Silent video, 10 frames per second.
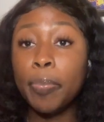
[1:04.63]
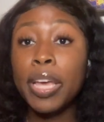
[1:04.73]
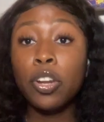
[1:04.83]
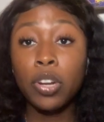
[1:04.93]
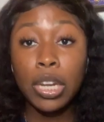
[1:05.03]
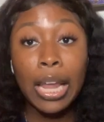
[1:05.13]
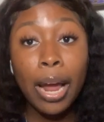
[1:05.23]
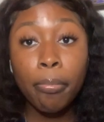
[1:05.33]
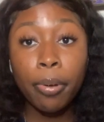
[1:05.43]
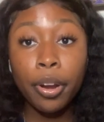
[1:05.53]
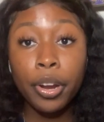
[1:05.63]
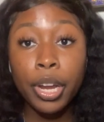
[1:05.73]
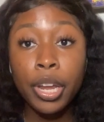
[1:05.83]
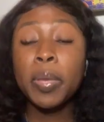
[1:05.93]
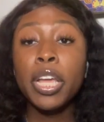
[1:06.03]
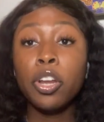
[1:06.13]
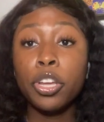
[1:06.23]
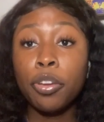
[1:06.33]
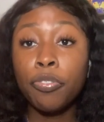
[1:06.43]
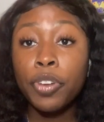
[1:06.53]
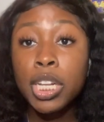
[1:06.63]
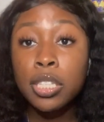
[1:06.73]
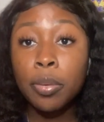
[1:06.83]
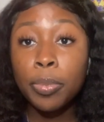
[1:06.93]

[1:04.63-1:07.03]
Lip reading: depend on the library, depend on your friend's